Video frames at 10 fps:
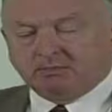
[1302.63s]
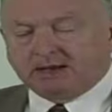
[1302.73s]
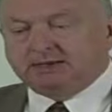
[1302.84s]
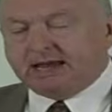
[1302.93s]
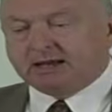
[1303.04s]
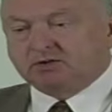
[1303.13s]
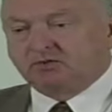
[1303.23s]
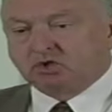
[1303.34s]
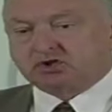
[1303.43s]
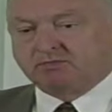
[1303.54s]
dad
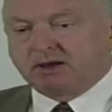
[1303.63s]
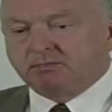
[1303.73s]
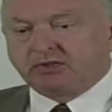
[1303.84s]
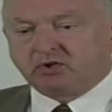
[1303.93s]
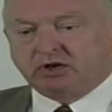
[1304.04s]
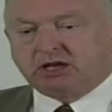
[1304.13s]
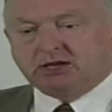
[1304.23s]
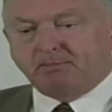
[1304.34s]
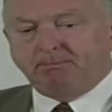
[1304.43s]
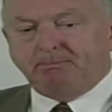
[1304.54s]
divorced my mother, and
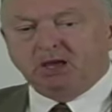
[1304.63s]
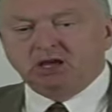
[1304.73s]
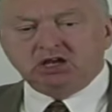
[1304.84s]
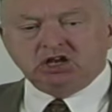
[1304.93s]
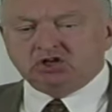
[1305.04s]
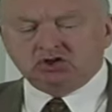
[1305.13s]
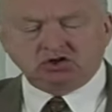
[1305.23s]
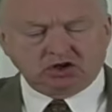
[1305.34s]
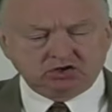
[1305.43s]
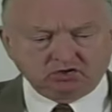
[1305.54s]
he
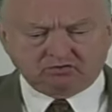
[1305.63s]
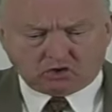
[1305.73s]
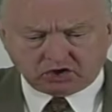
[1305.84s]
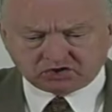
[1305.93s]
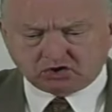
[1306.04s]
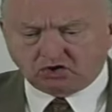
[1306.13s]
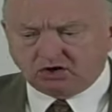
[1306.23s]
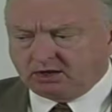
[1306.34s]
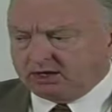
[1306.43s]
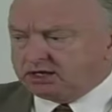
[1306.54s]
didn't divorce
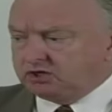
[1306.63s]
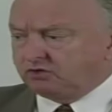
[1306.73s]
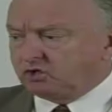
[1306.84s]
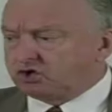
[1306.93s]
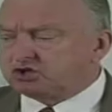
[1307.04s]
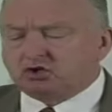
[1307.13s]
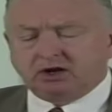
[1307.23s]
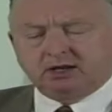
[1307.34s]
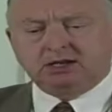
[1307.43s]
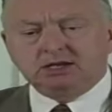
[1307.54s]
her. He divorced her,
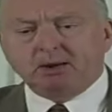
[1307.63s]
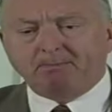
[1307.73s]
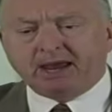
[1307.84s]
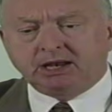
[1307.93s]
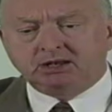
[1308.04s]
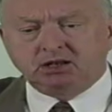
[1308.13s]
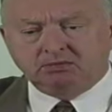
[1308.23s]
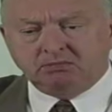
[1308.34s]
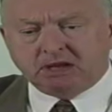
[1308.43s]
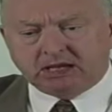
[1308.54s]
and he
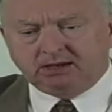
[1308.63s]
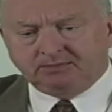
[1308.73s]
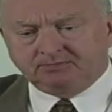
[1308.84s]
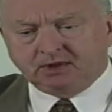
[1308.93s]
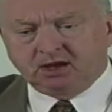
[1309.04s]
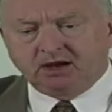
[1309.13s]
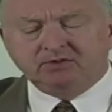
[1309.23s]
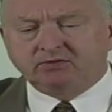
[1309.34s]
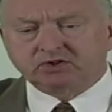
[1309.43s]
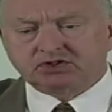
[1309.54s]
abandoned me. I've
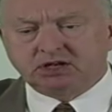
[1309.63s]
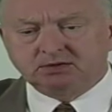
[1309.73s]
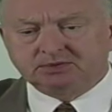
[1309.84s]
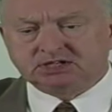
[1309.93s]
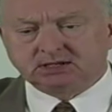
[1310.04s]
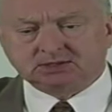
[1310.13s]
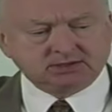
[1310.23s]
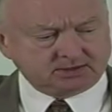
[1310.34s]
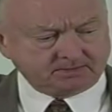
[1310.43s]
never seen him since.